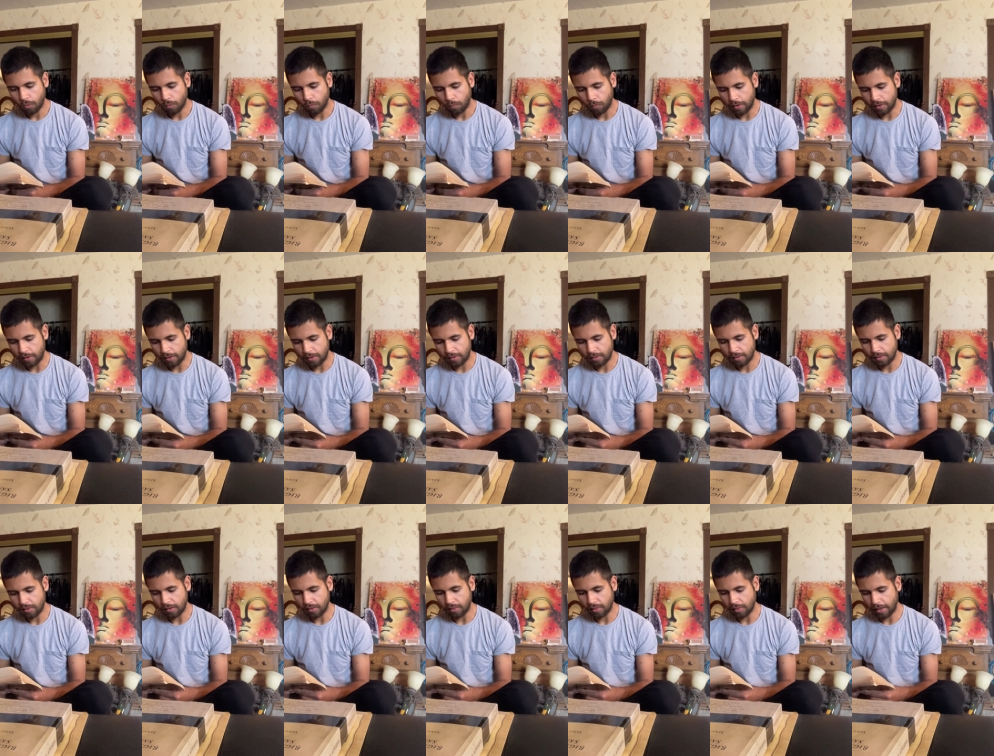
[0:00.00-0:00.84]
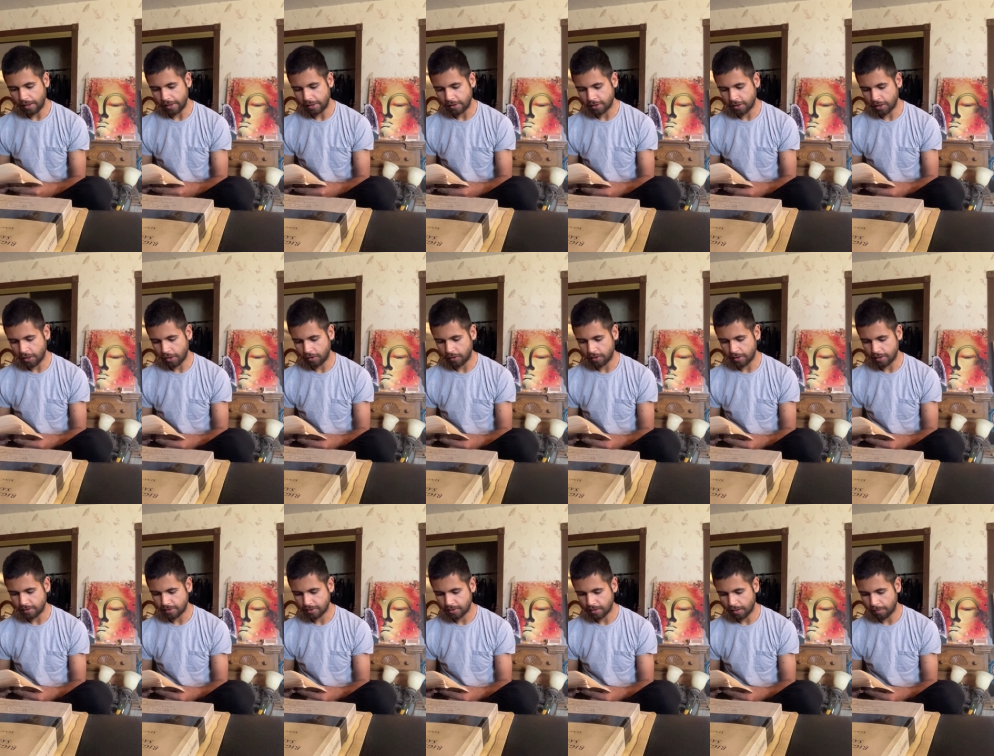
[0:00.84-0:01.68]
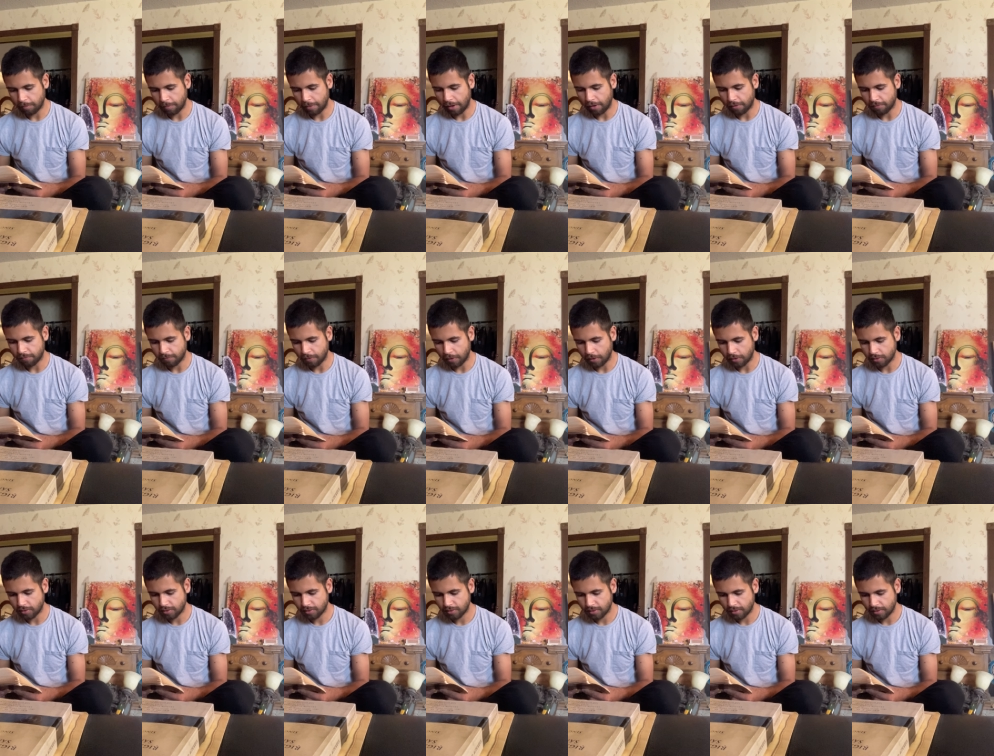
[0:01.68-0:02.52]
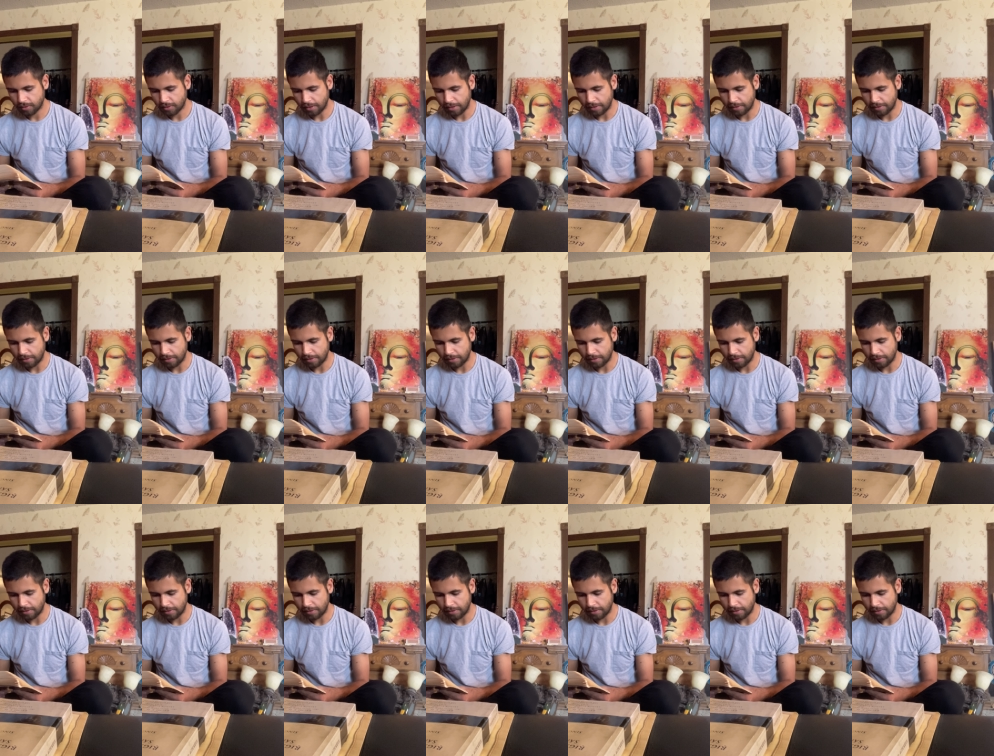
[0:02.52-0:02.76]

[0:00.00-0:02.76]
When the light chariots come out first